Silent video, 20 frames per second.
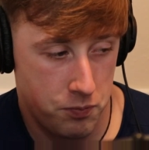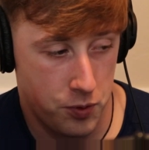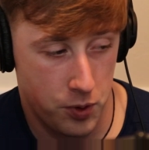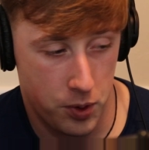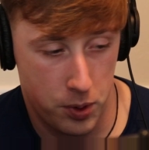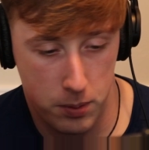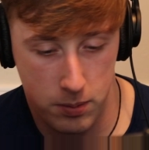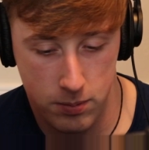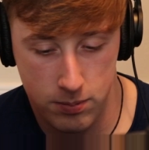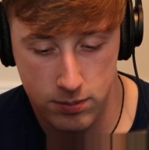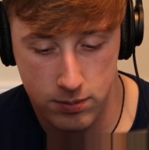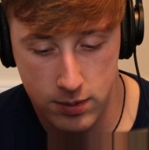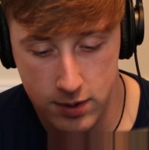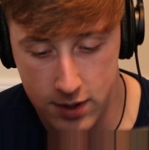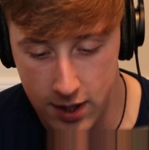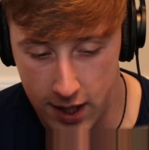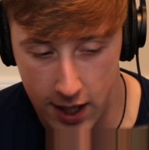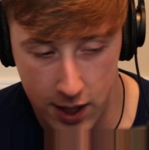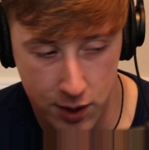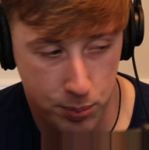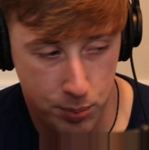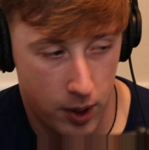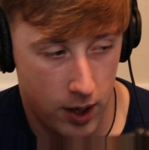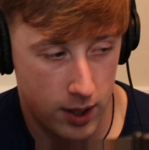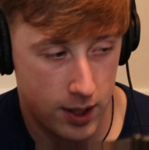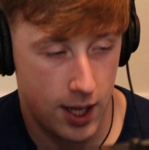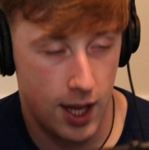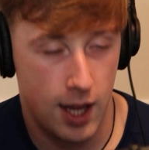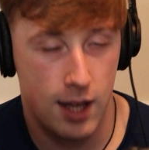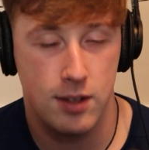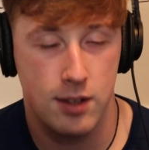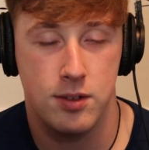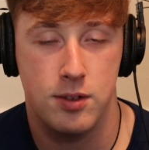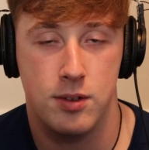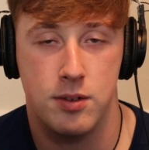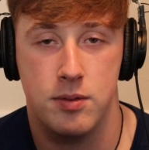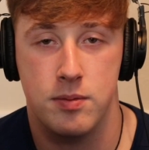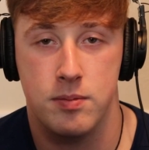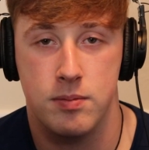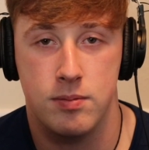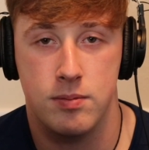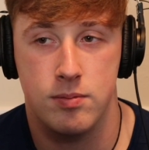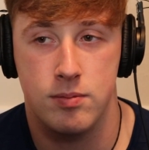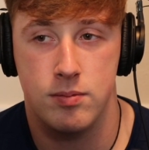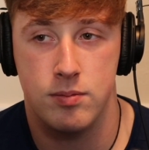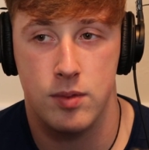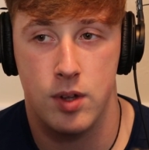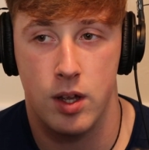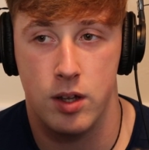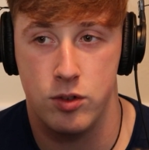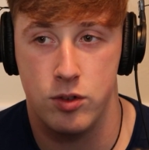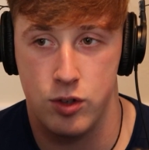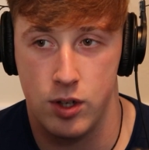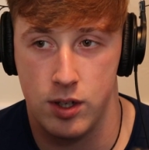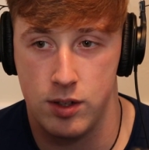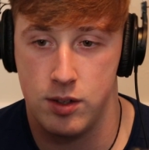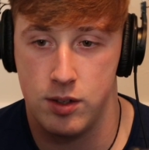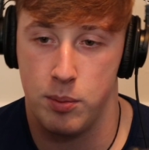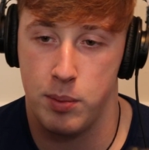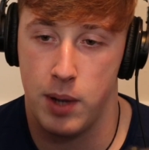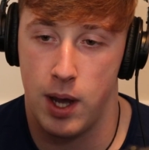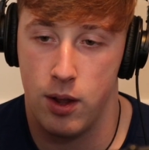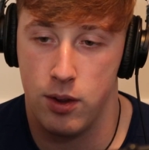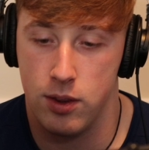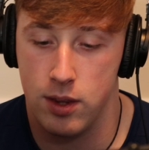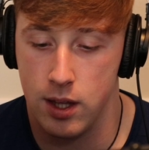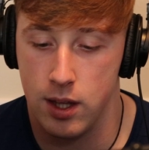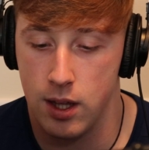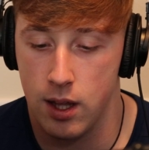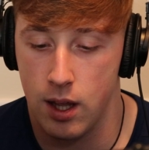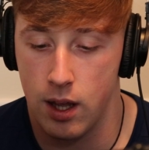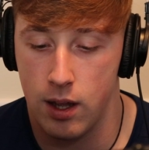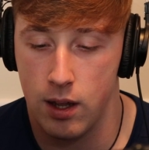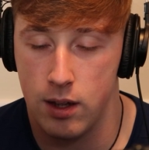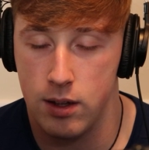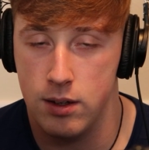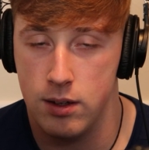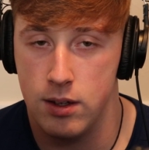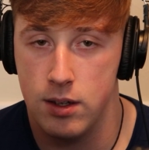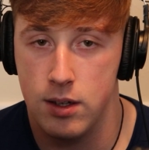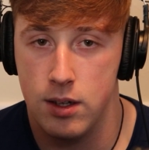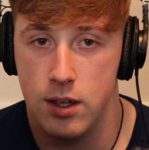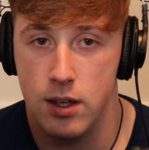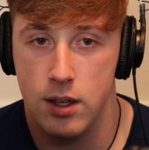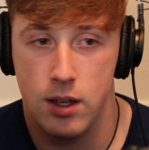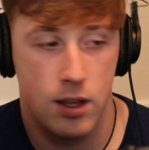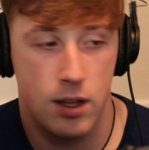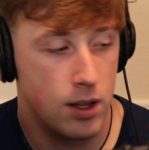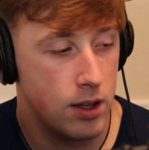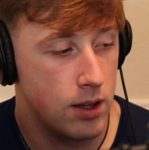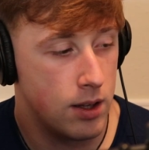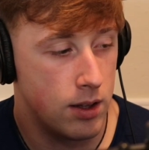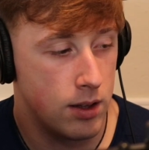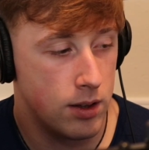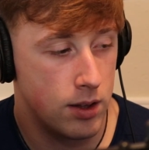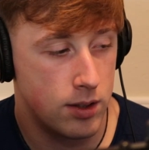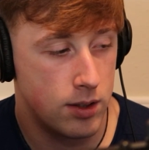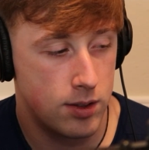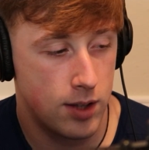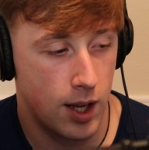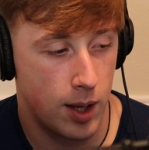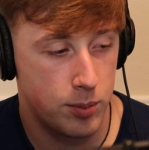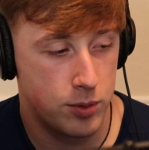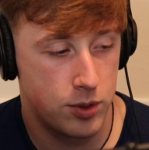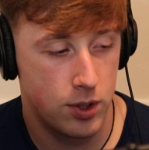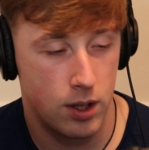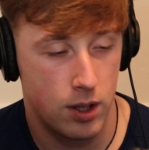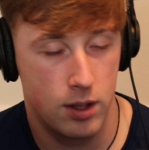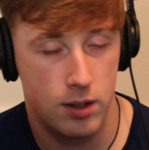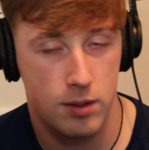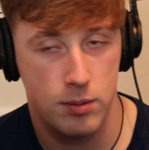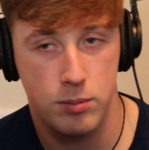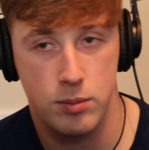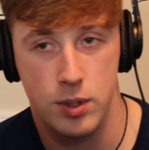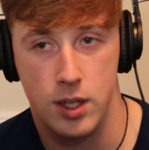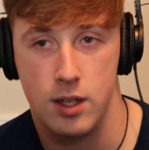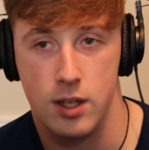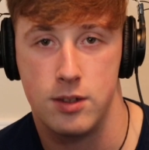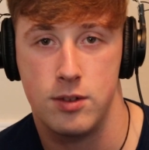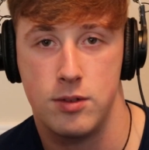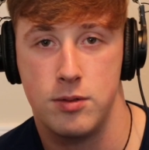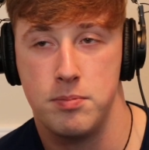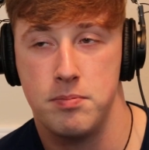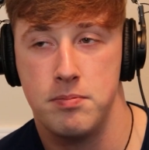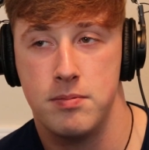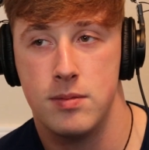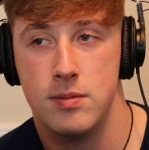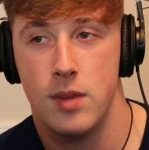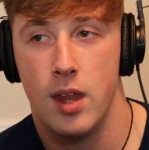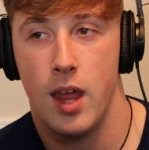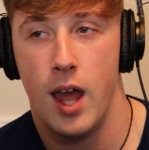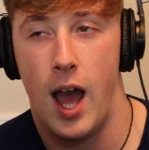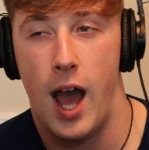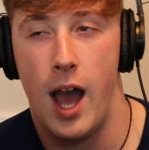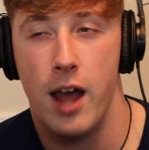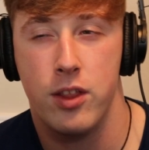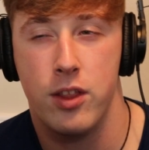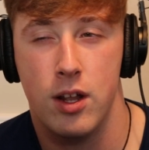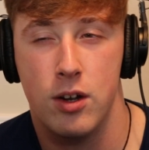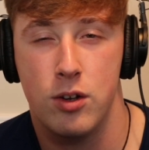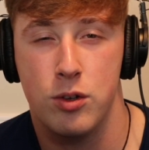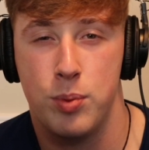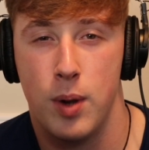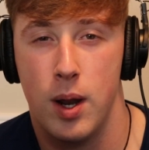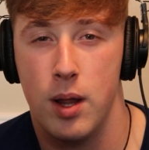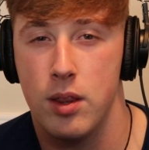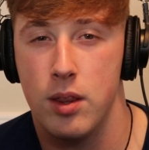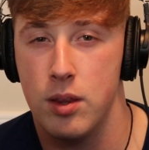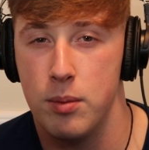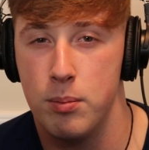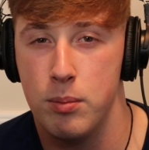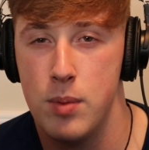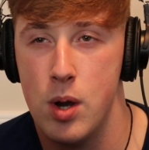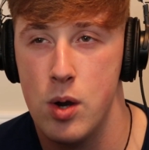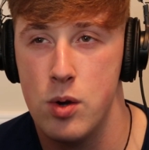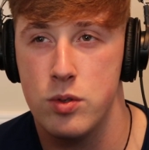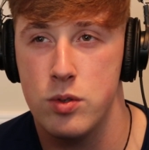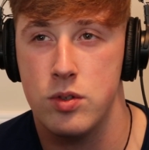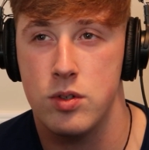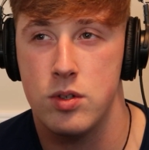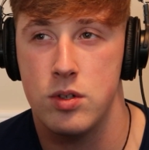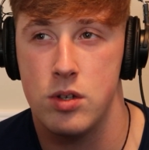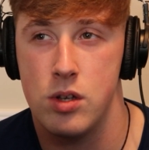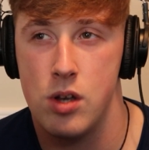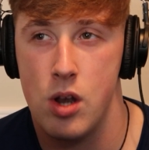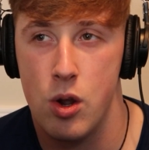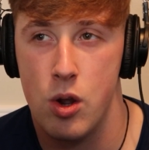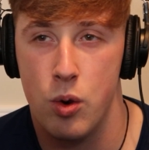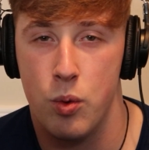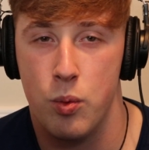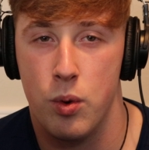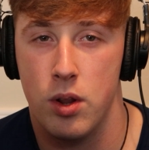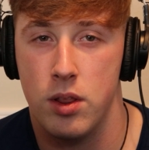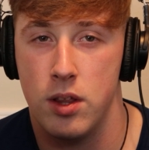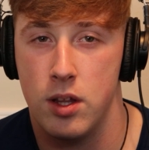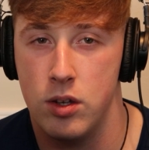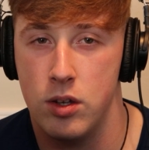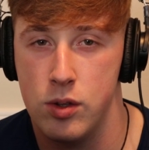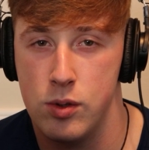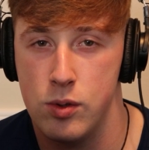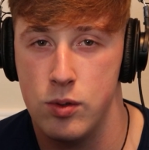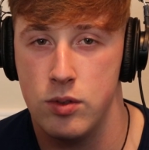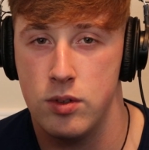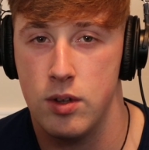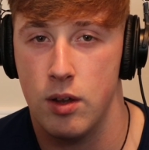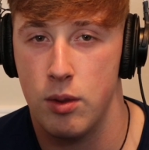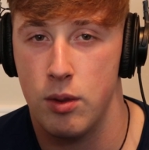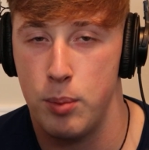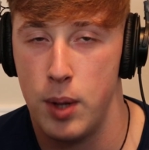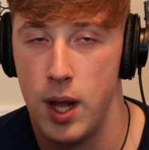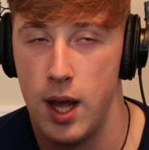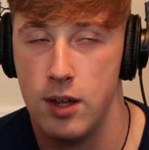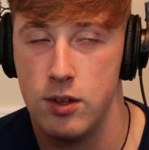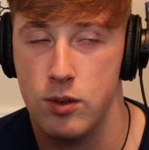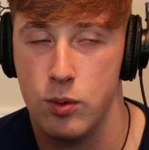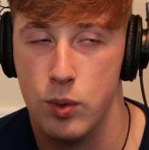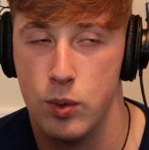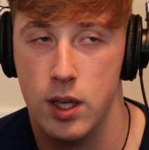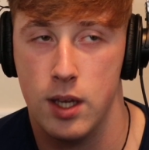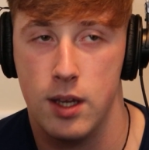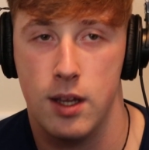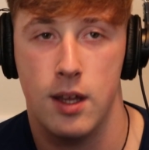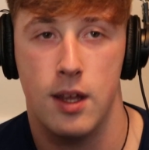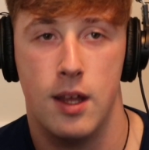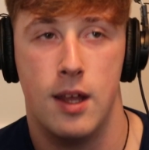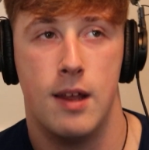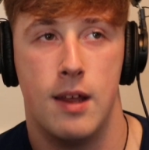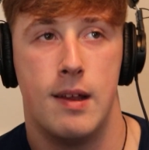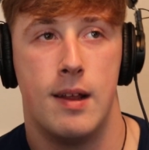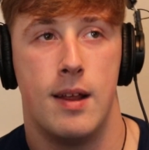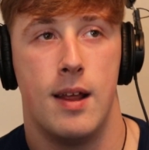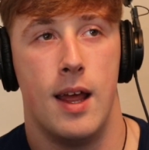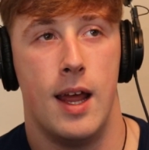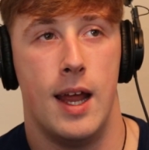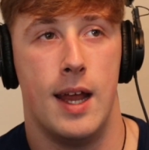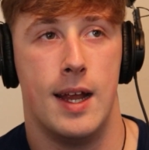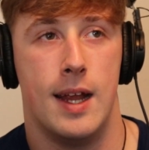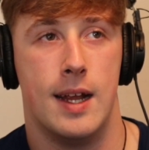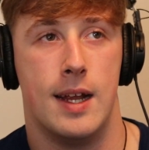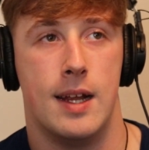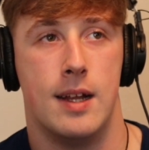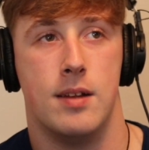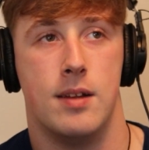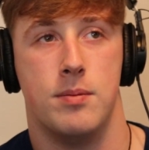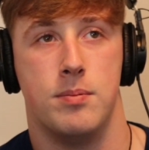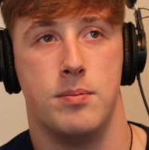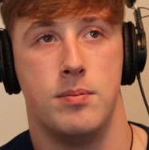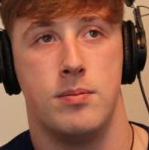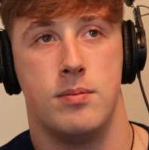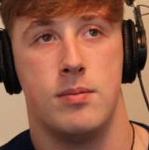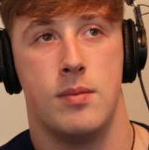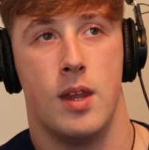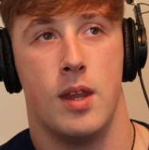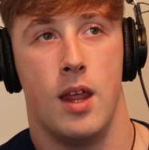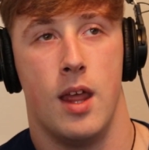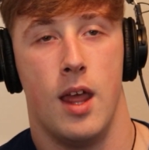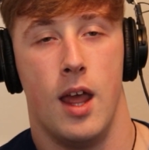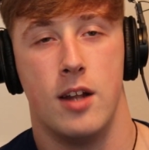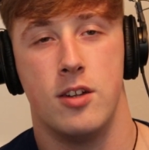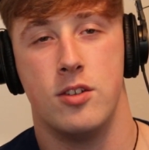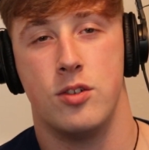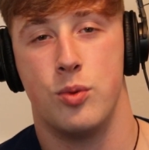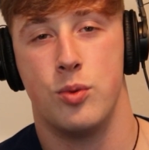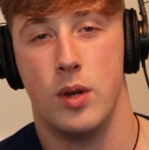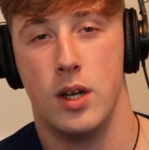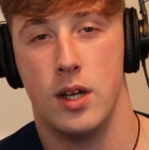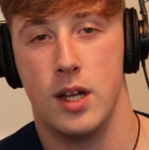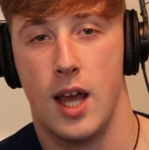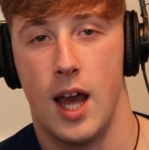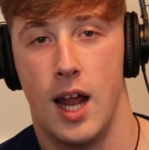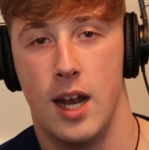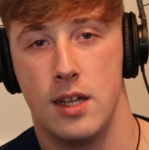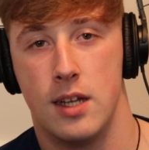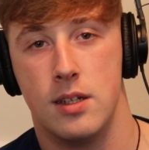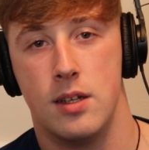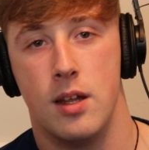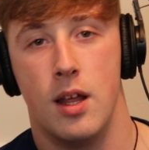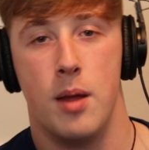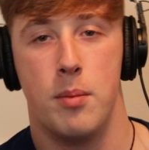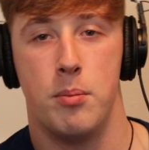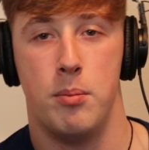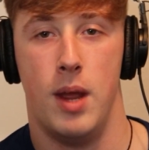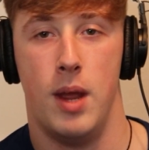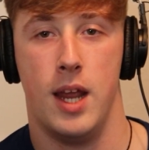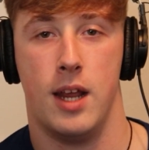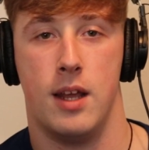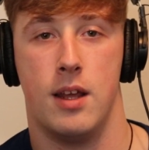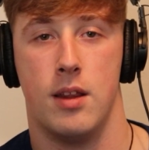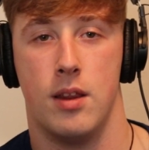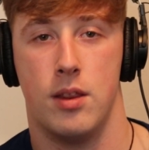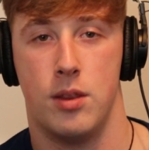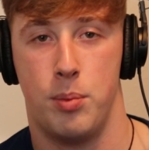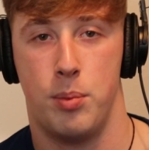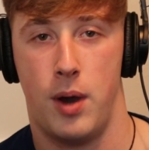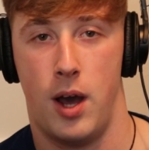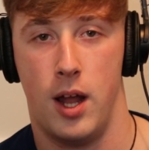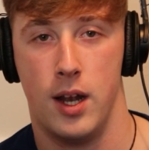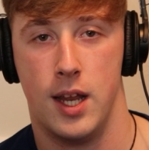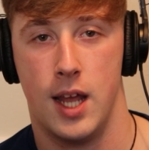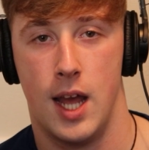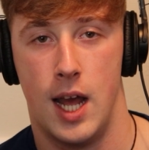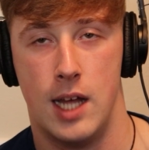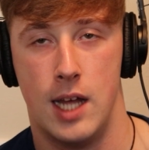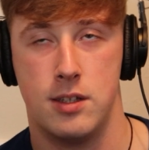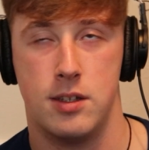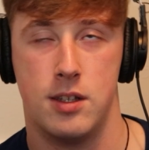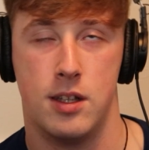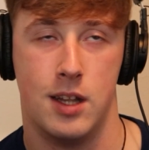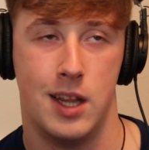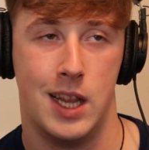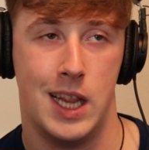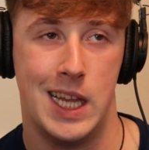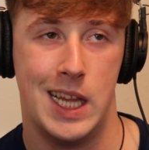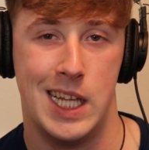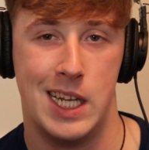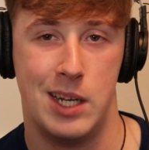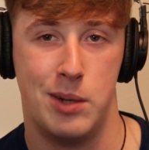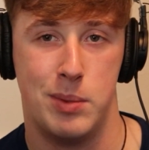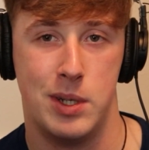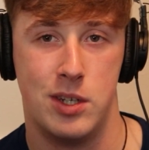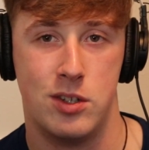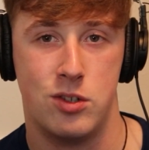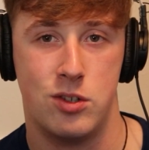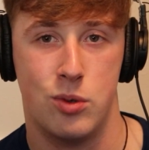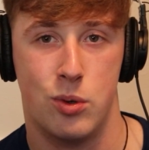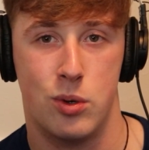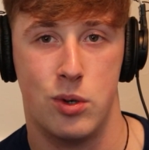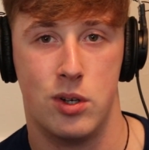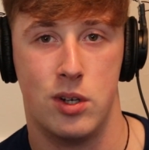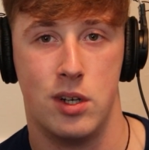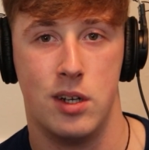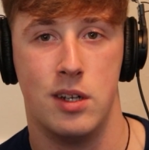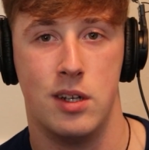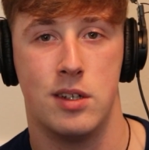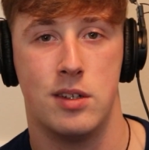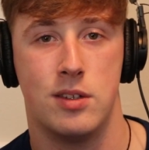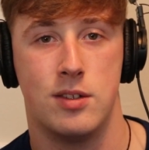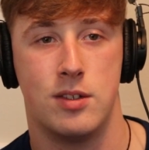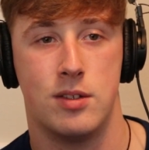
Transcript: for today's podcast just about the Samsung, because I thought it was probably the most noteworthy news of the past week, and just want to kind of make the podcast a little bit shorter